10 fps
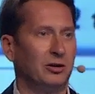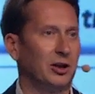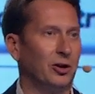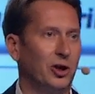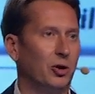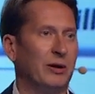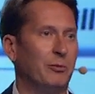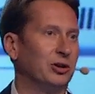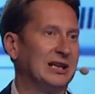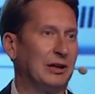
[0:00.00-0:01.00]
You know, no one
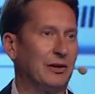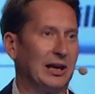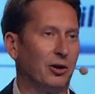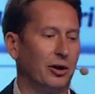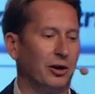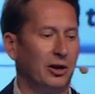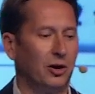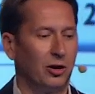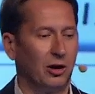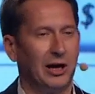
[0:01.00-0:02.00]
bought anything
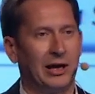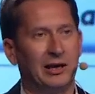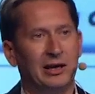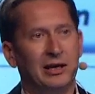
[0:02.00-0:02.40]
online.